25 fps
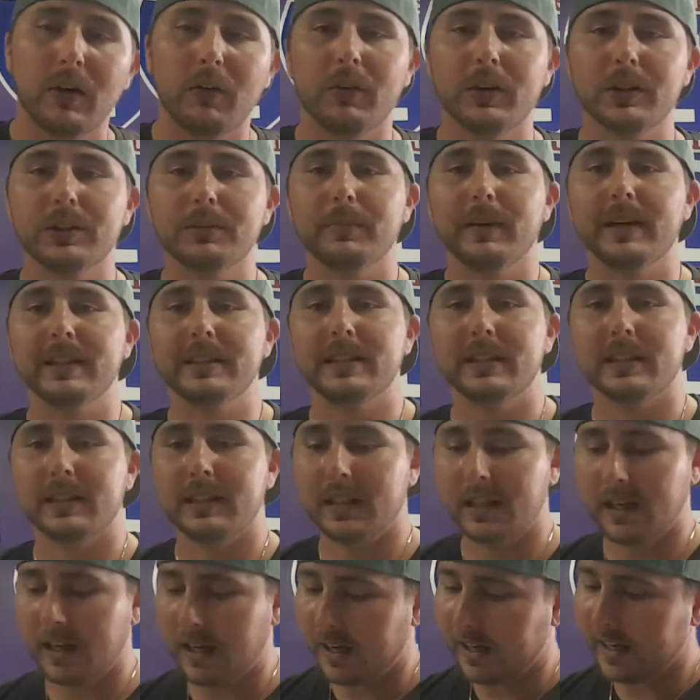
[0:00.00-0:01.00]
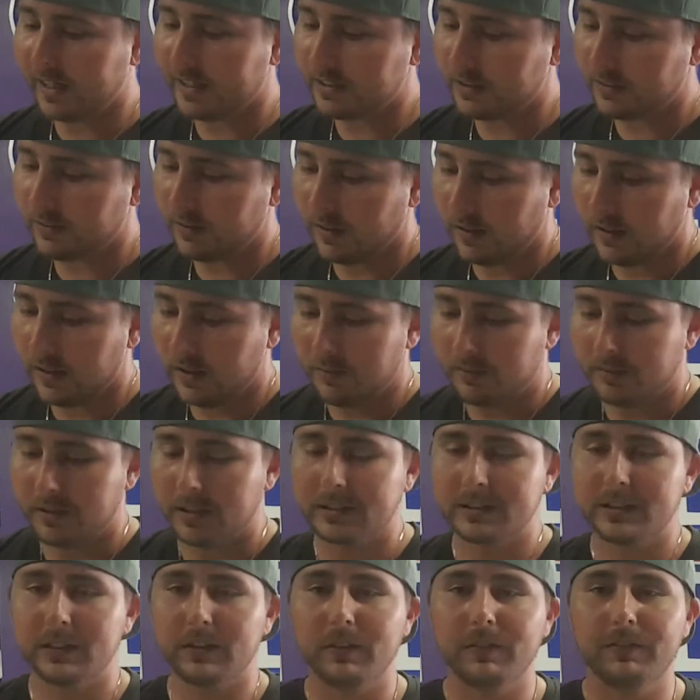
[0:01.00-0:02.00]
which makes it nice
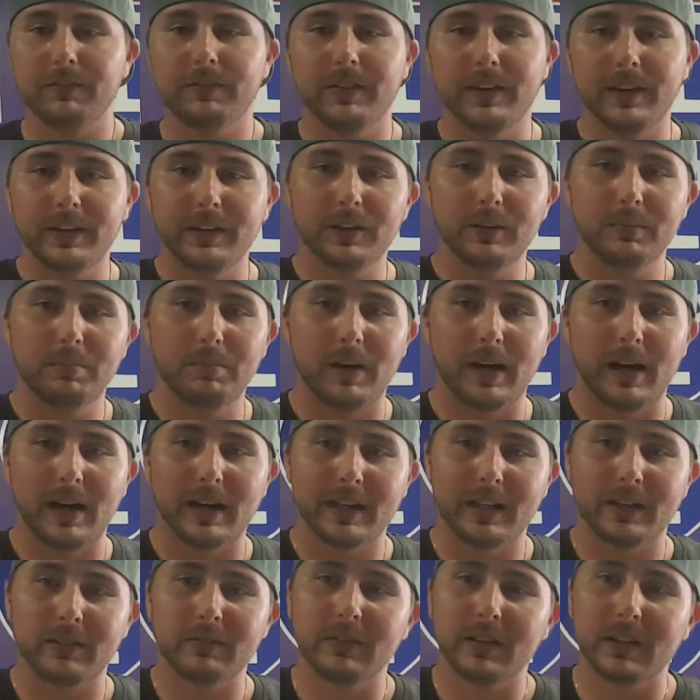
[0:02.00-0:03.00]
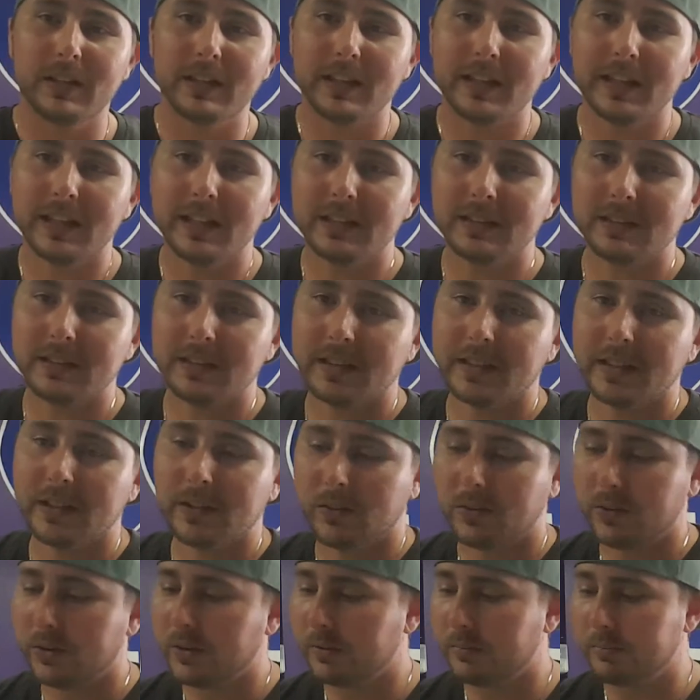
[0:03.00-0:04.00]
because it'll fit in your pocket really easily,
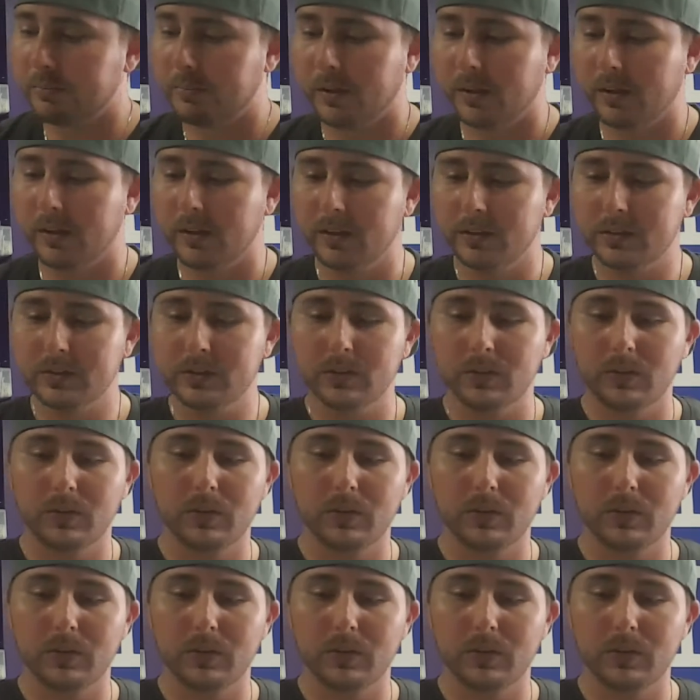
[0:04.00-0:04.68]
or your purse,